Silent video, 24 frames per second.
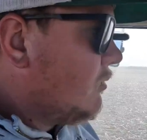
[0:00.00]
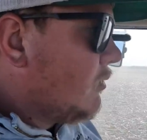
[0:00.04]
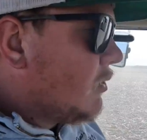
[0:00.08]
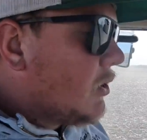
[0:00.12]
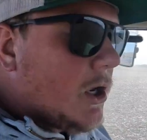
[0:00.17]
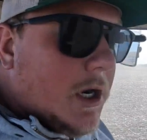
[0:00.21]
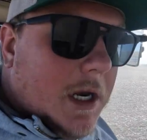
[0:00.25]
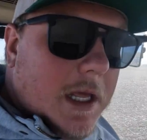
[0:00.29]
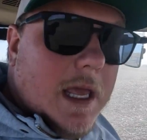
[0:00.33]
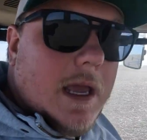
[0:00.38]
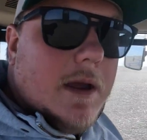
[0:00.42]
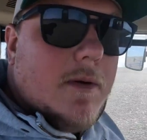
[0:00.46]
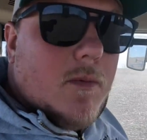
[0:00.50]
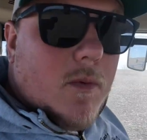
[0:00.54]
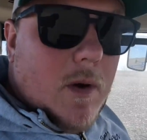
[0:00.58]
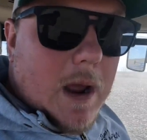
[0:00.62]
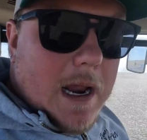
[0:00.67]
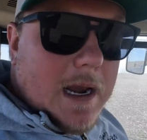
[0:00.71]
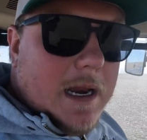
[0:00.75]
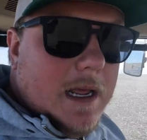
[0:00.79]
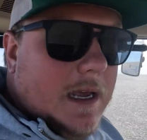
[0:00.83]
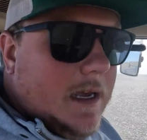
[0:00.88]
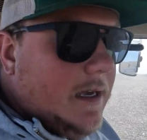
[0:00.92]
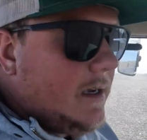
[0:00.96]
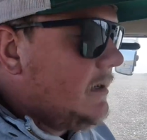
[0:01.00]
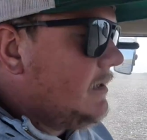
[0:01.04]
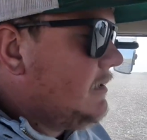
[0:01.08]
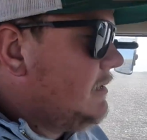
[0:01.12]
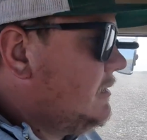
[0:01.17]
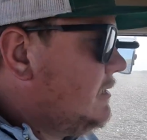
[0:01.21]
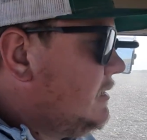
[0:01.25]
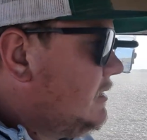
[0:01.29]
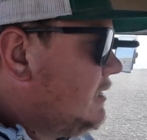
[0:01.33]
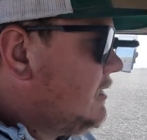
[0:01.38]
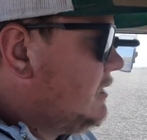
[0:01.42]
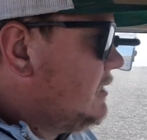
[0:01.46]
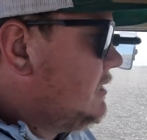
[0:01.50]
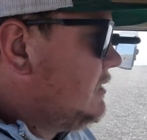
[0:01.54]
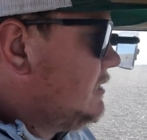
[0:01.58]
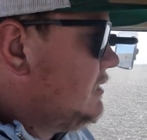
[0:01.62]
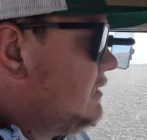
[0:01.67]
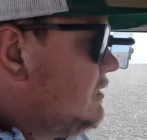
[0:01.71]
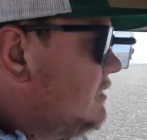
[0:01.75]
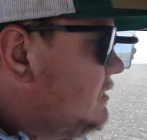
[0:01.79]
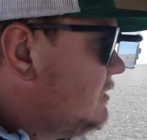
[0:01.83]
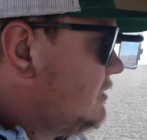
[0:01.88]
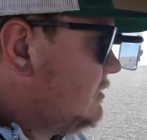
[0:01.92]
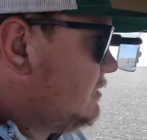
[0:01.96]
we're going to get ready
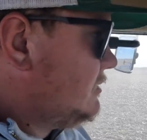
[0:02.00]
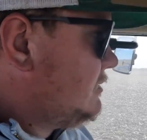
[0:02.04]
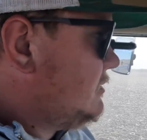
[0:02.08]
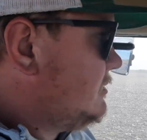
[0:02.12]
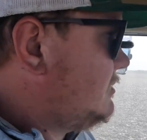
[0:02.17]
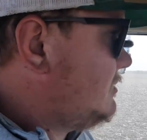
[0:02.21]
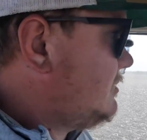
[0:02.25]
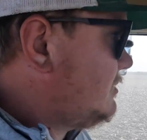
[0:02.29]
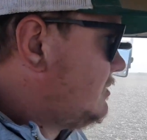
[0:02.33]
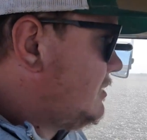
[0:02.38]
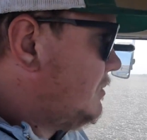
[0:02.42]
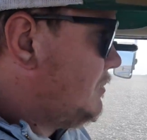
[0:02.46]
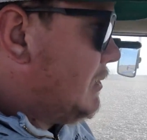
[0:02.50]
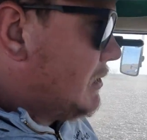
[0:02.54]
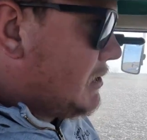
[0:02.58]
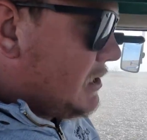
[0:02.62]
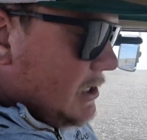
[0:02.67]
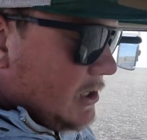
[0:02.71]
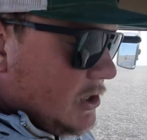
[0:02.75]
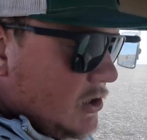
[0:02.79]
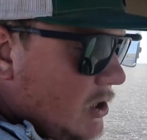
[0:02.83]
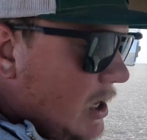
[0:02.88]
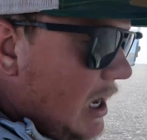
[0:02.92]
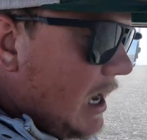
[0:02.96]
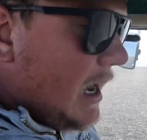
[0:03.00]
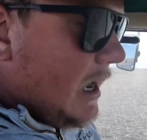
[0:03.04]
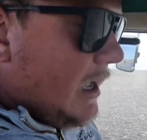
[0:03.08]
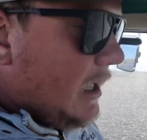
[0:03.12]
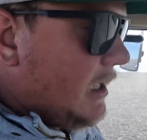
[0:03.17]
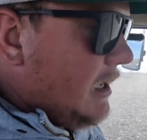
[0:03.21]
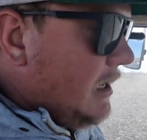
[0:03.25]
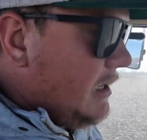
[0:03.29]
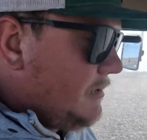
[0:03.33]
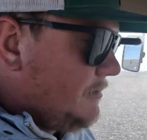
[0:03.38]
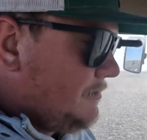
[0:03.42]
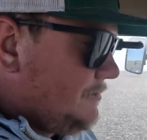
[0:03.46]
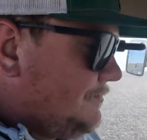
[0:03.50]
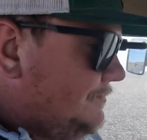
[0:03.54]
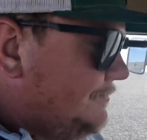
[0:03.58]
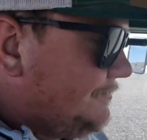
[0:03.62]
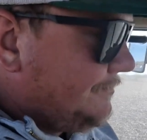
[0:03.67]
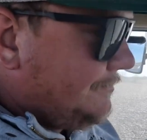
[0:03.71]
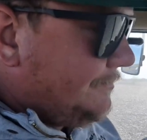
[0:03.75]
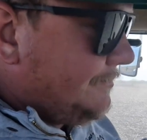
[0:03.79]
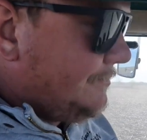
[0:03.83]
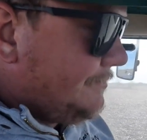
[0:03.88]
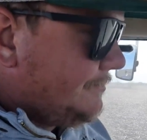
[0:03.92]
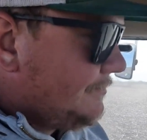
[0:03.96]
to put this trial in
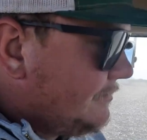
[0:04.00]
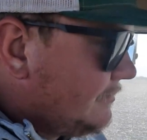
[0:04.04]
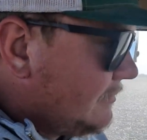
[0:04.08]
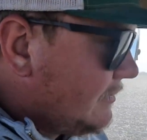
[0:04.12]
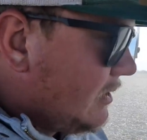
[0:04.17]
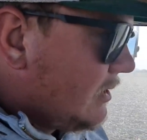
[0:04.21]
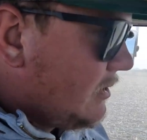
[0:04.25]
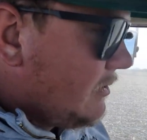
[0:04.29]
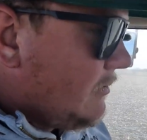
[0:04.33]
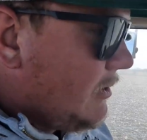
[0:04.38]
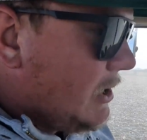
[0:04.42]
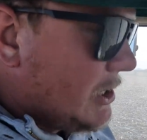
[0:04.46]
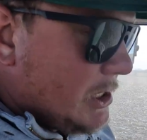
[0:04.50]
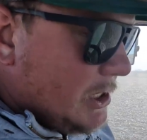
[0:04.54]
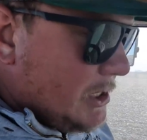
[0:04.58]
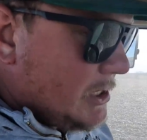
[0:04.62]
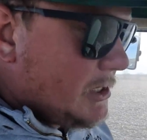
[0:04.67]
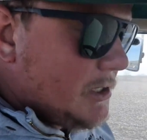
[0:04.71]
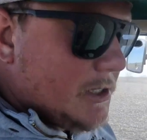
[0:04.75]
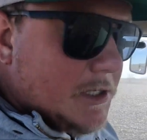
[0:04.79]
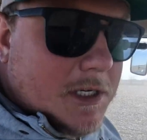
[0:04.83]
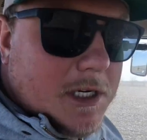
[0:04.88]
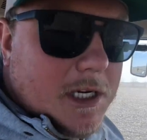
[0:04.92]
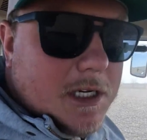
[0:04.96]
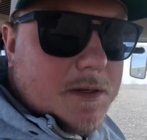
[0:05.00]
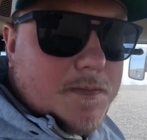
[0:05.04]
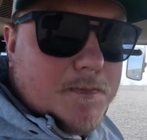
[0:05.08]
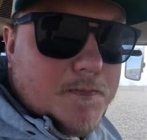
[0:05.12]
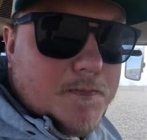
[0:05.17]
which is just